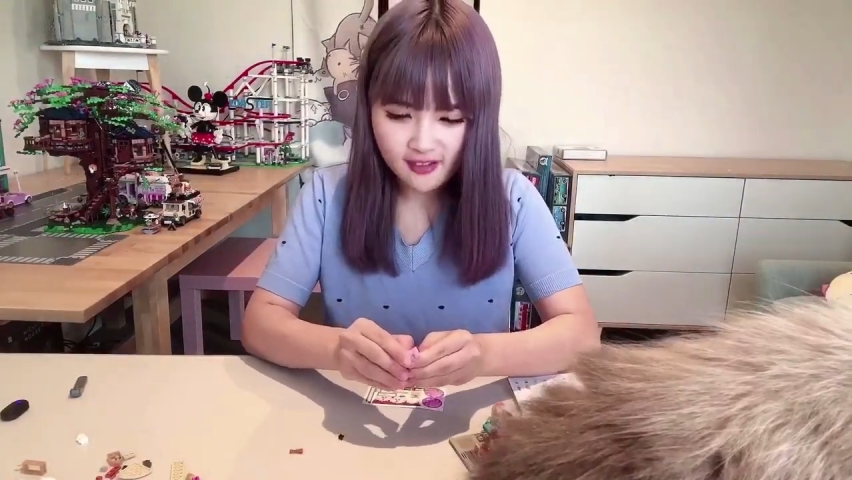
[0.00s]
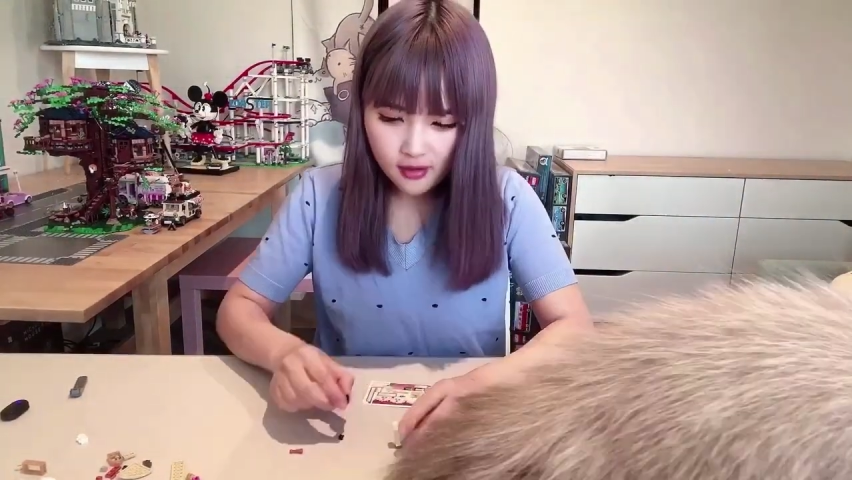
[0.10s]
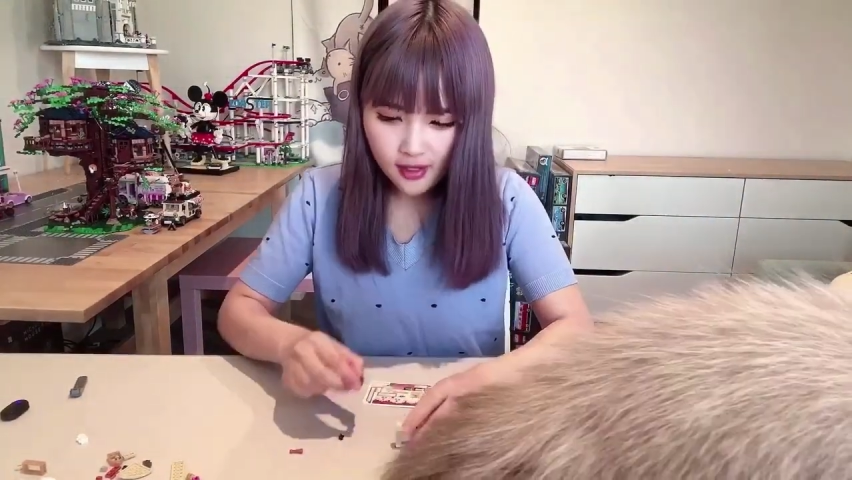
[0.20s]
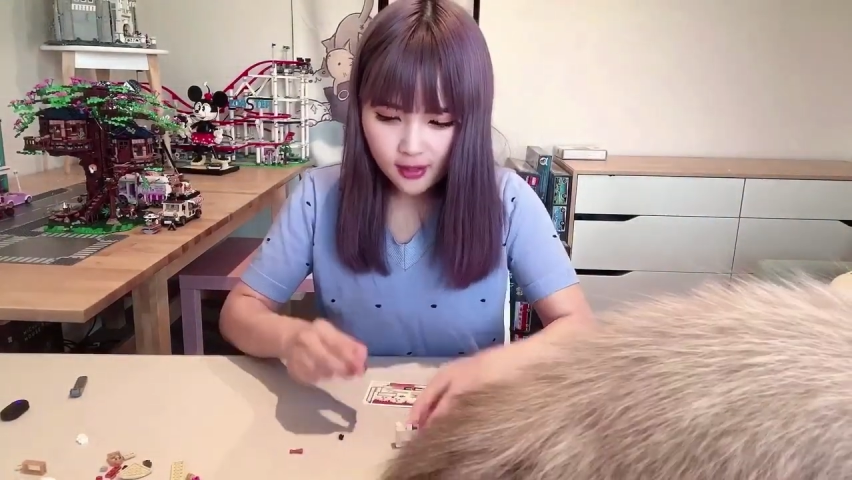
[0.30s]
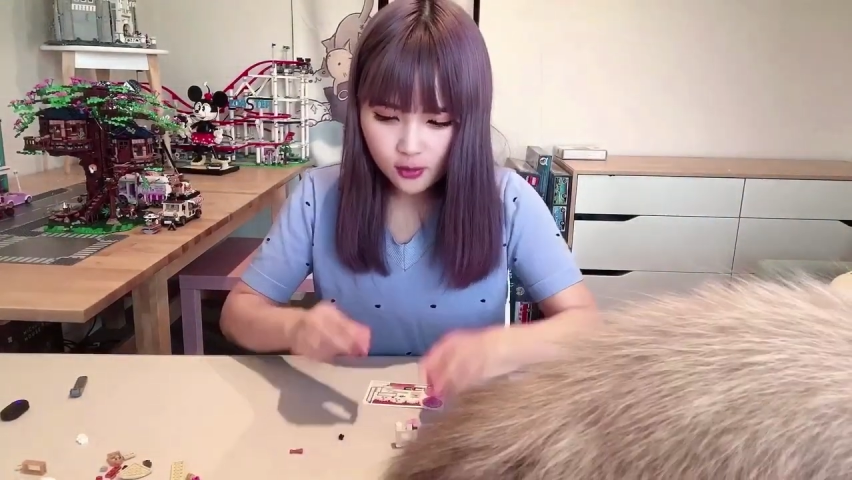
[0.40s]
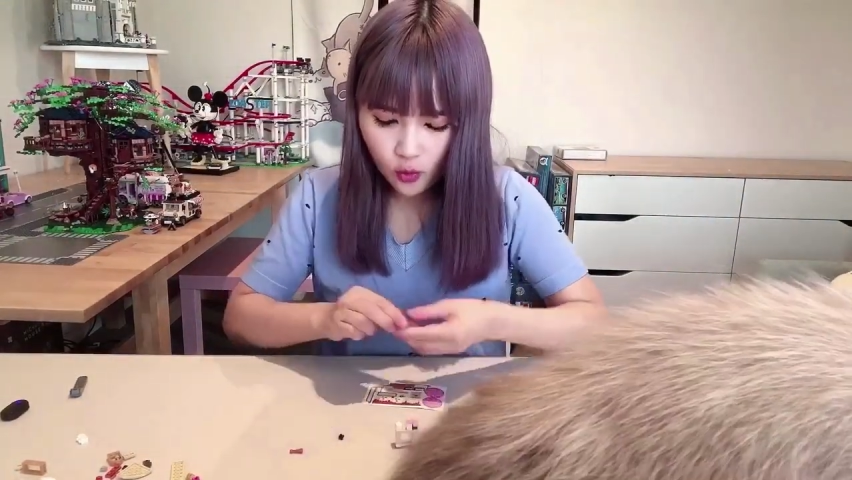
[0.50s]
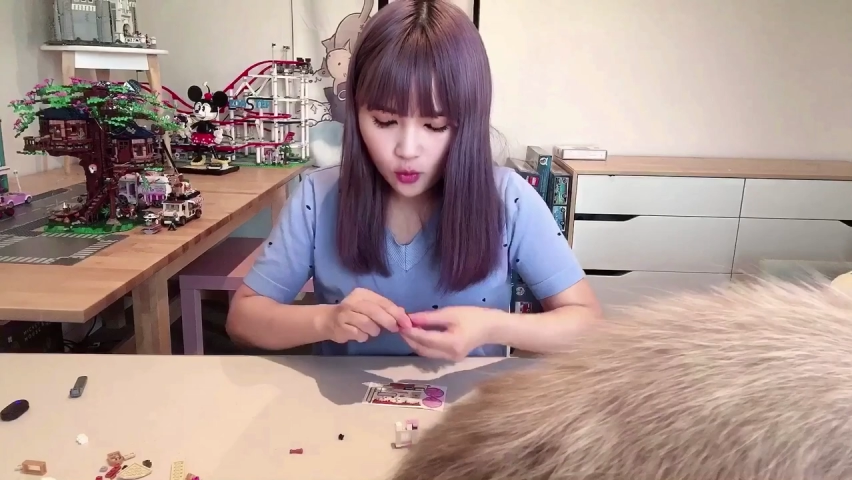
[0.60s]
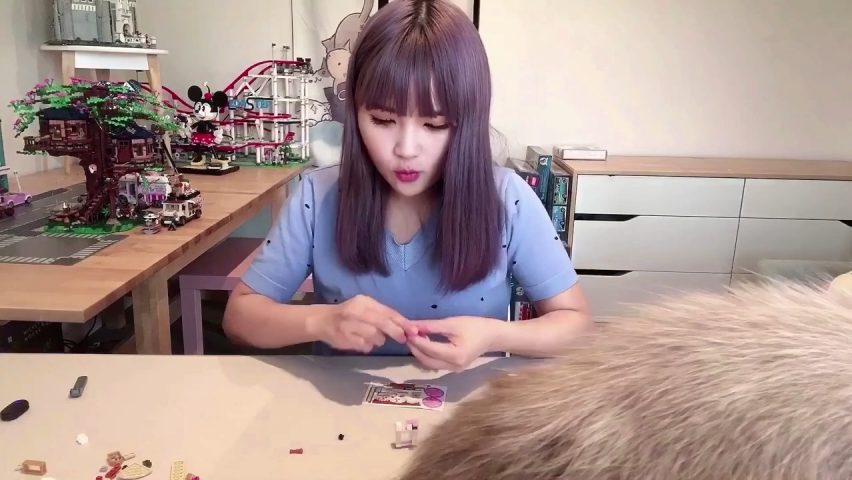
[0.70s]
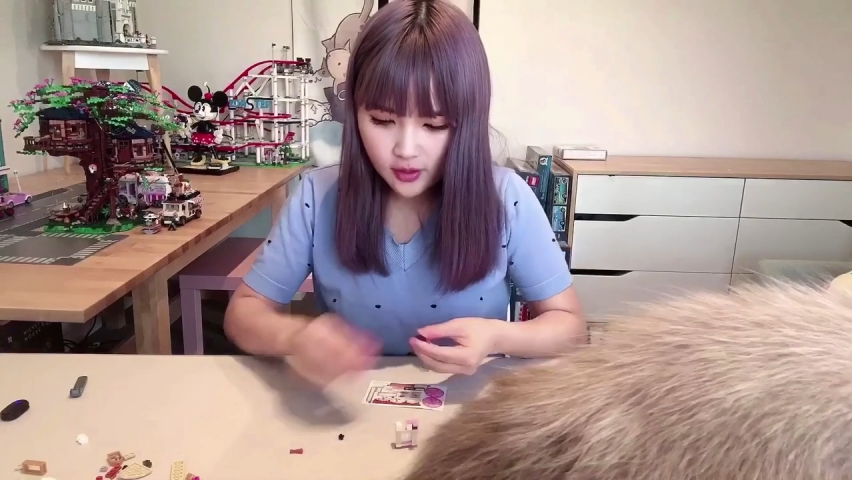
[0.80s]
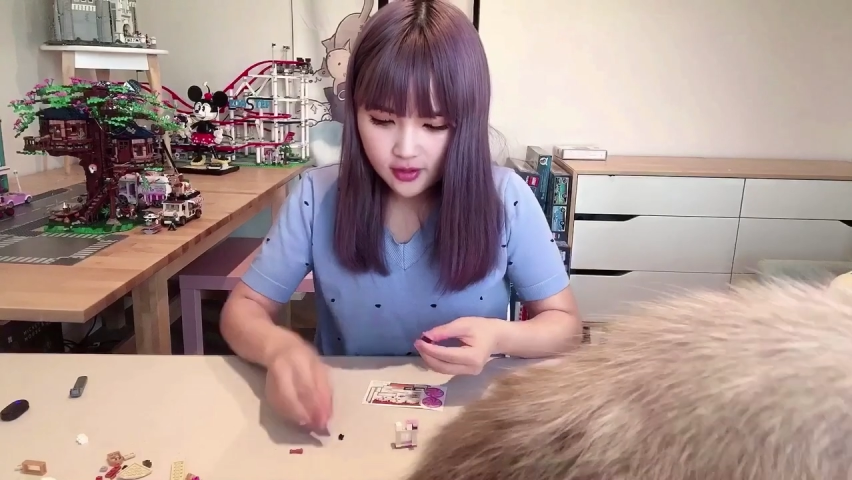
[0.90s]
He's
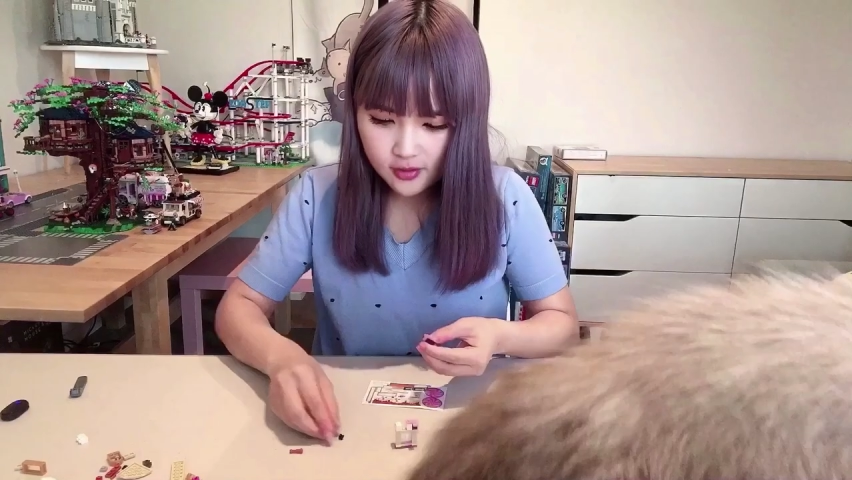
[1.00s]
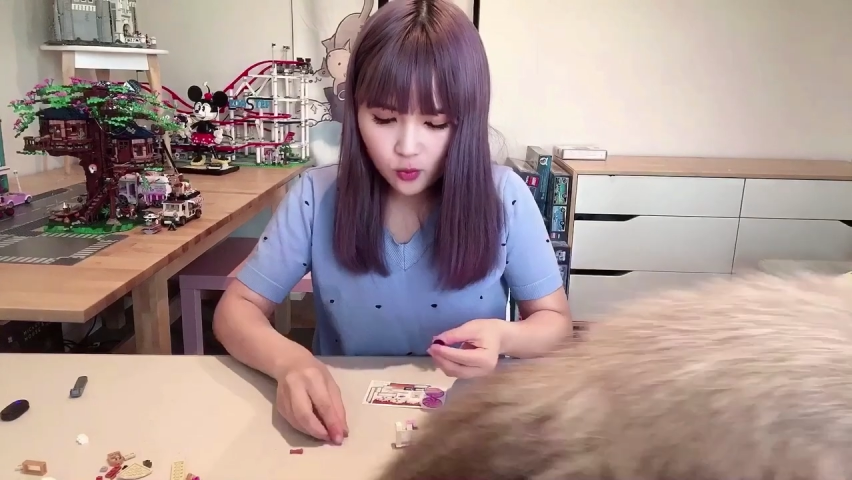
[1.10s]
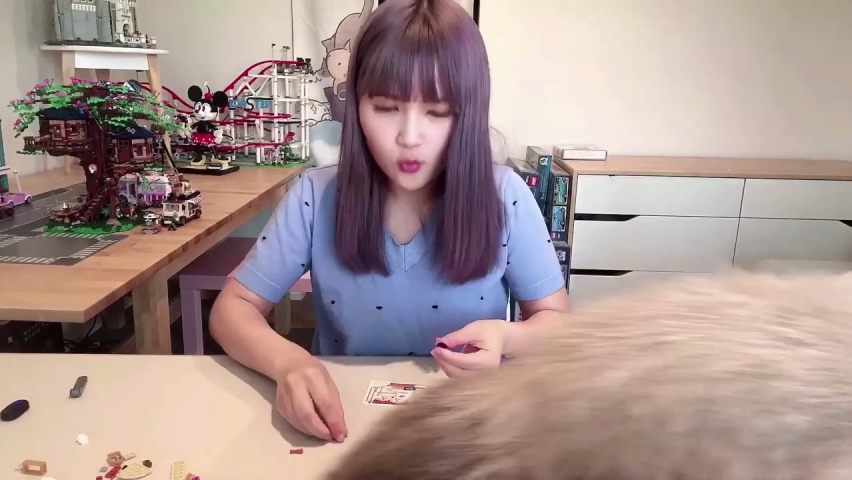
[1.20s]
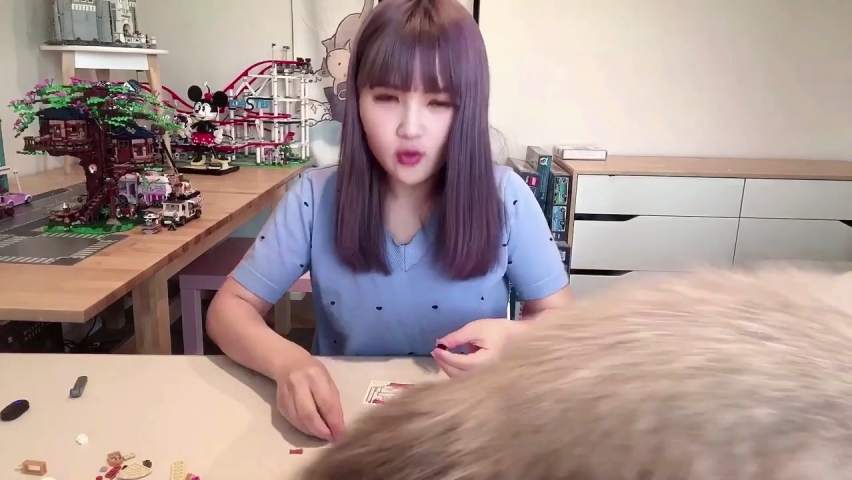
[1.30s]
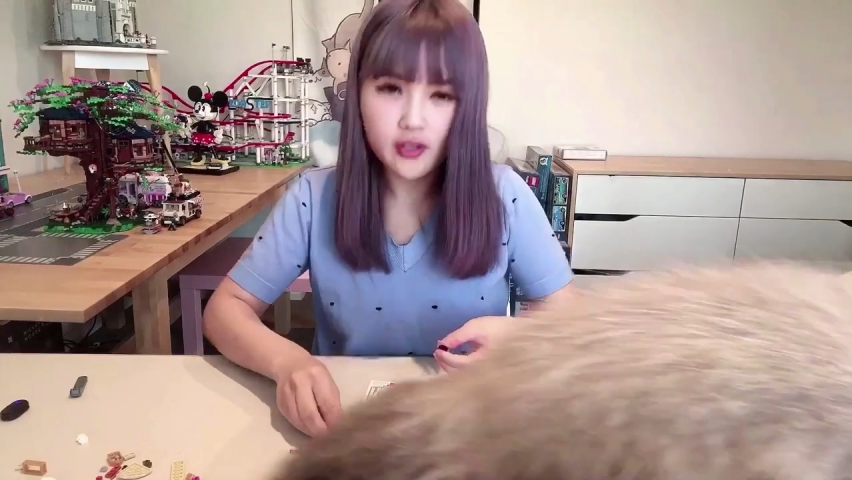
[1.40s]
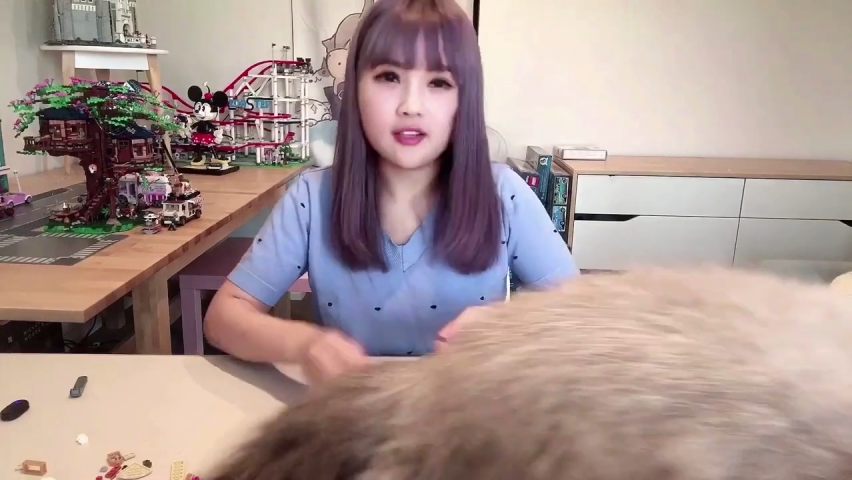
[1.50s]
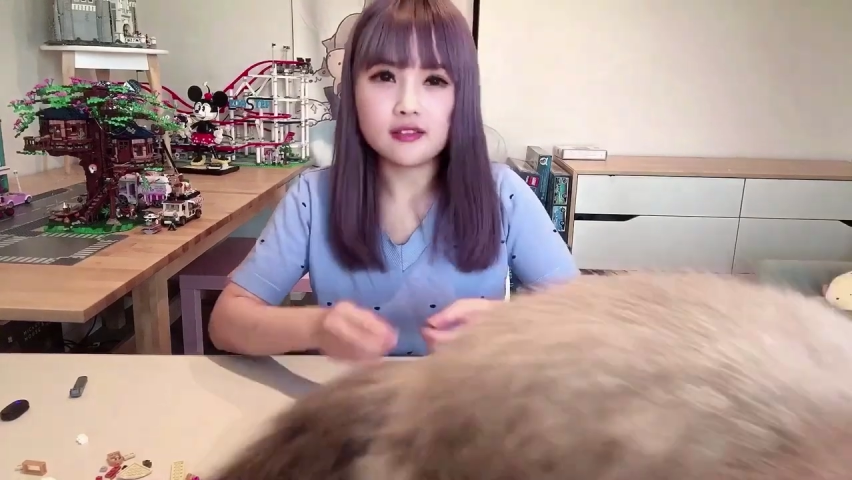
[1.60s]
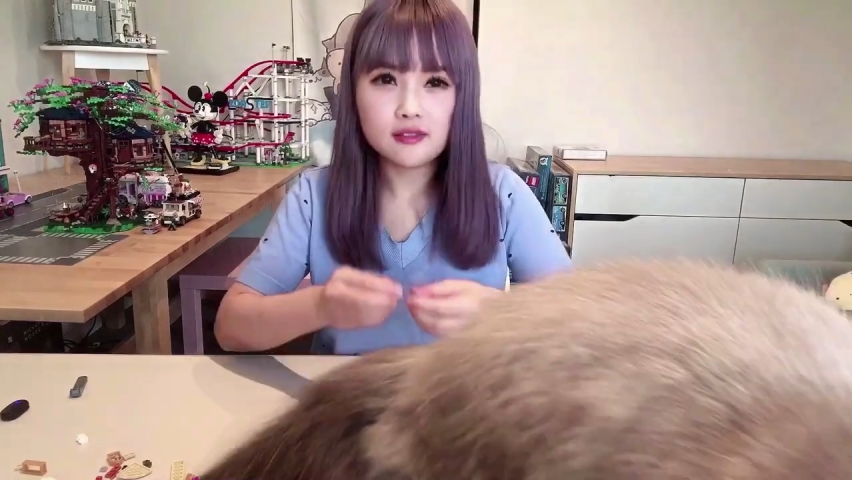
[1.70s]
always walking